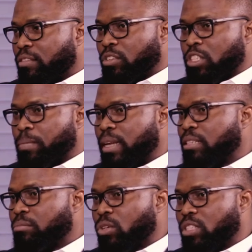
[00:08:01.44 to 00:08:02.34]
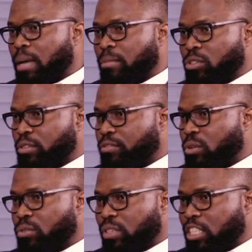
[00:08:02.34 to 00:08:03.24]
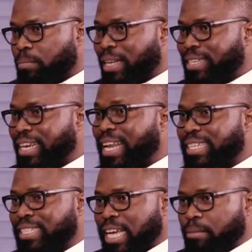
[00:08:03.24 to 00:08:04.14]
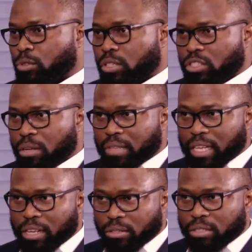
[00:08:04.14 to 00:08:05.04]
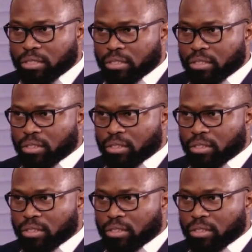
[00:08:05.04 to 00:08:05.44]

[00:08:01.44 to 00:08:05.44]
if you're spending more time on your phone, you're spending less time doing something else.